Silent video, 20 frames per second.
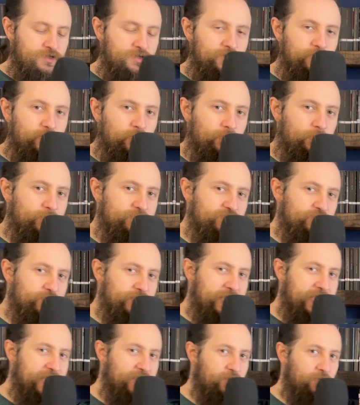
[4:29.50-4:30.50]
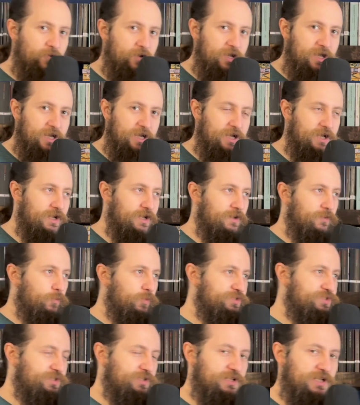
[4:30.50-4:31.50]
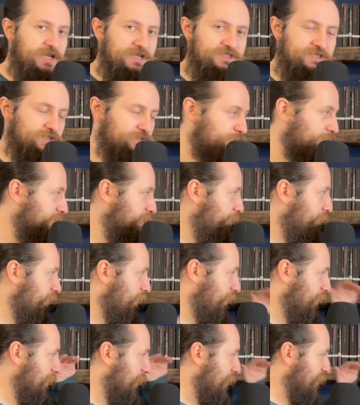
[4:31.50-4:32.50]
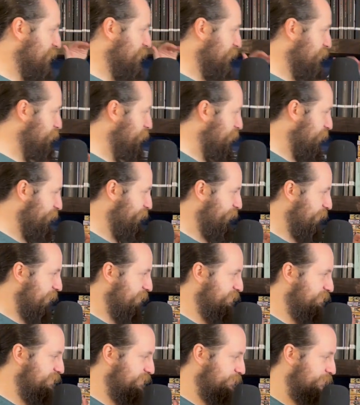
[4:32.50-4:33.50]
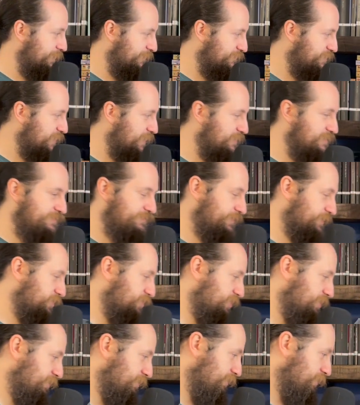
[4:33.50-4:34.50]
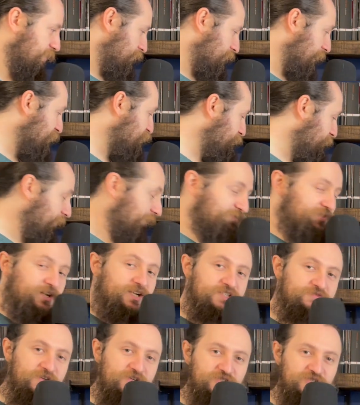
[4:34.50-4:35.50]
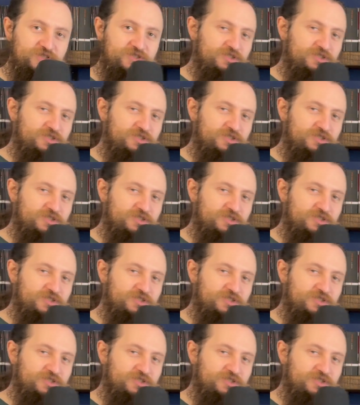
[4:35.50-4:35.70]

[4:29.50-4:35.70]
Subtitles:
What do we do now? What's the classics? Okay, we got classics, we got fantasy, we have science fiction. Actually, we don't have science fiction, so